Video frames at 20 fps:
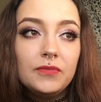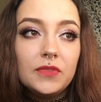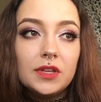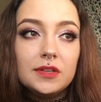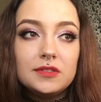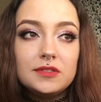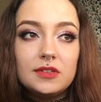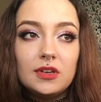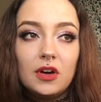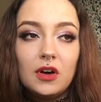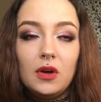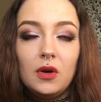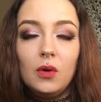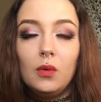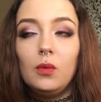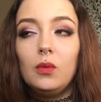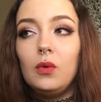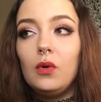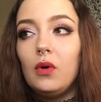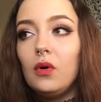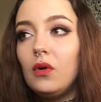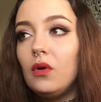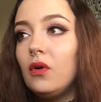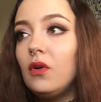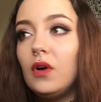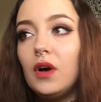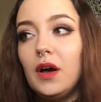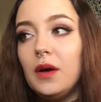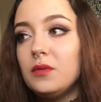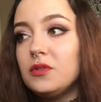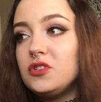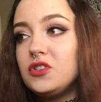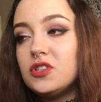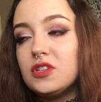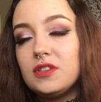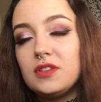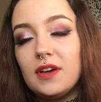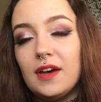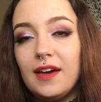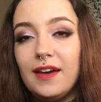So I was
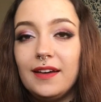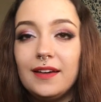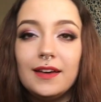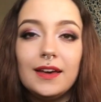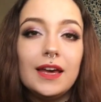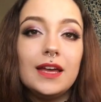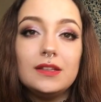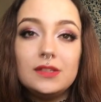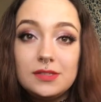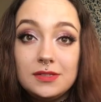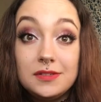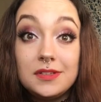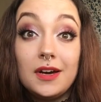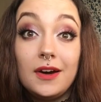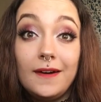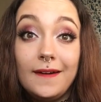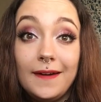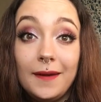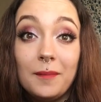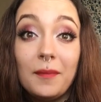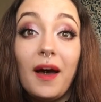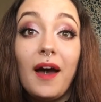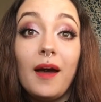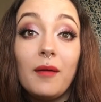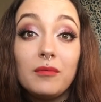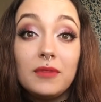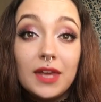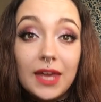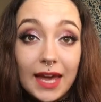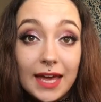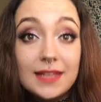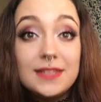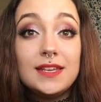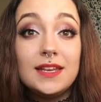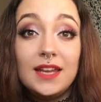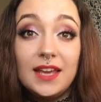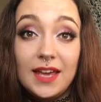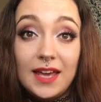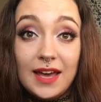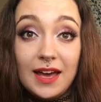just like, it's time, I'm getting
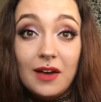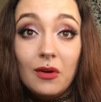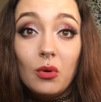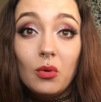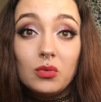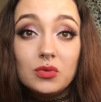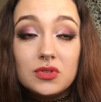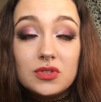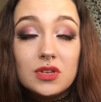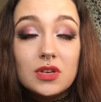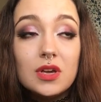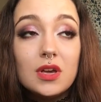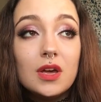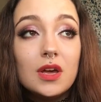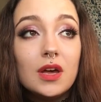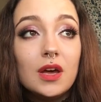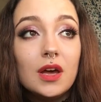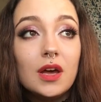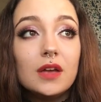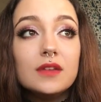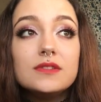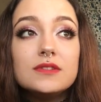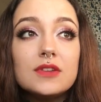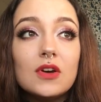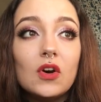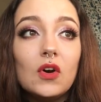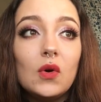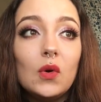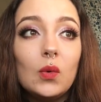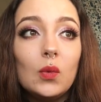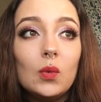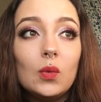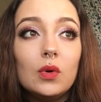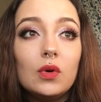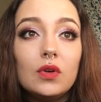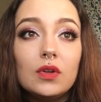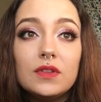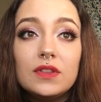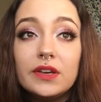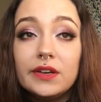it out. So
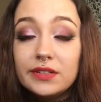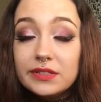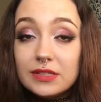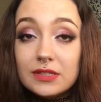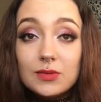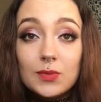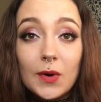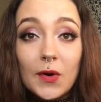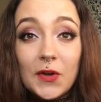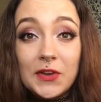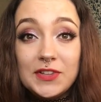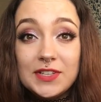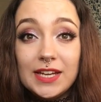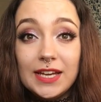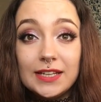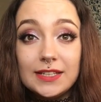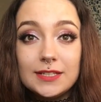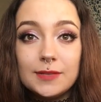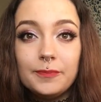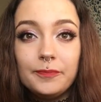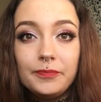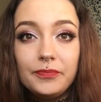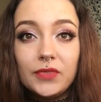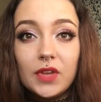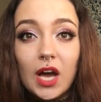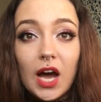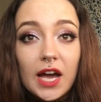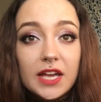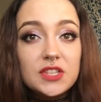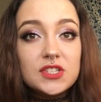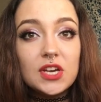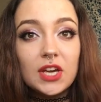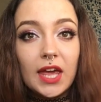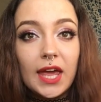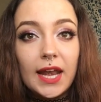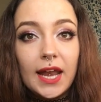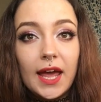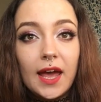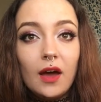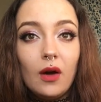this is what I did. I took it
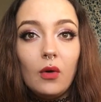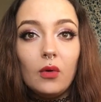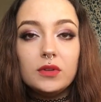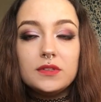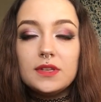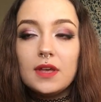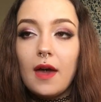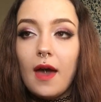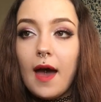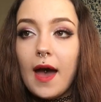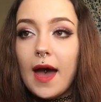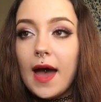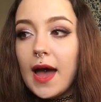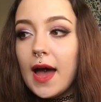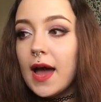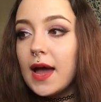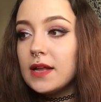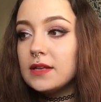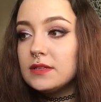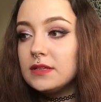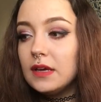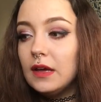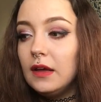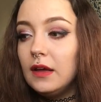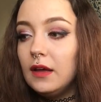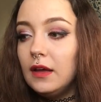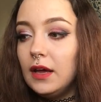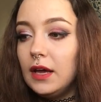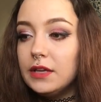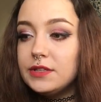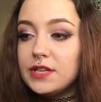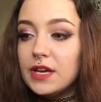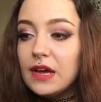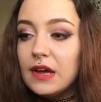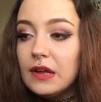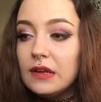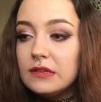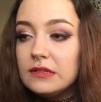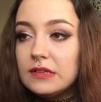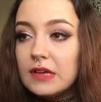out, and it
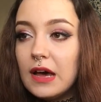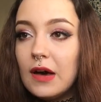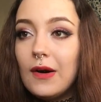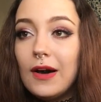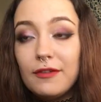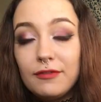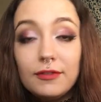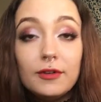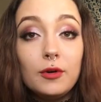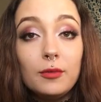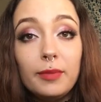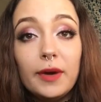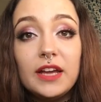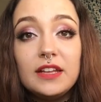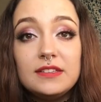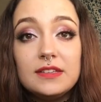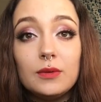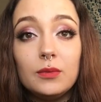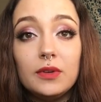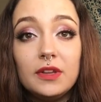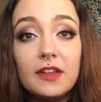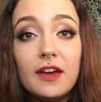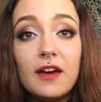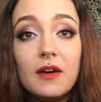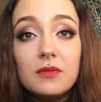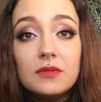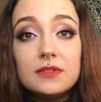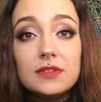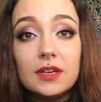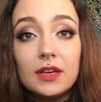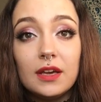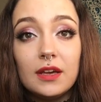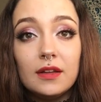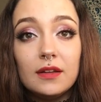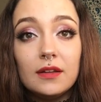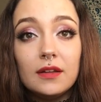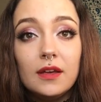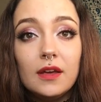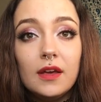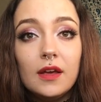turns out I feel better without it.
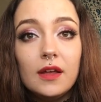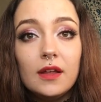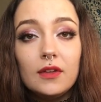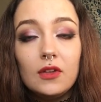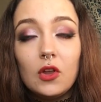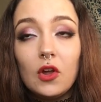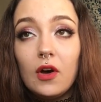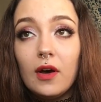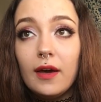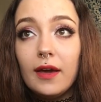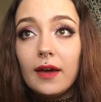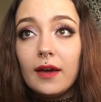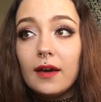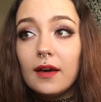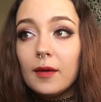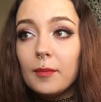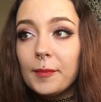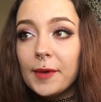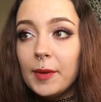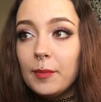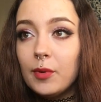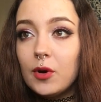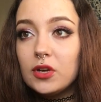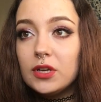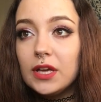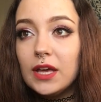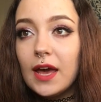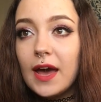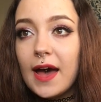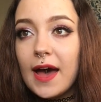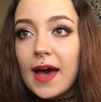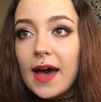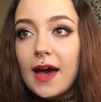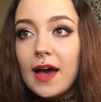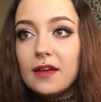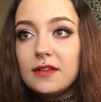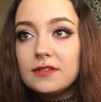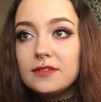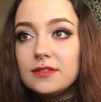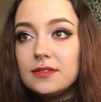Like, my body
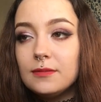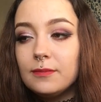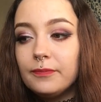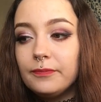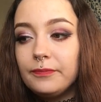has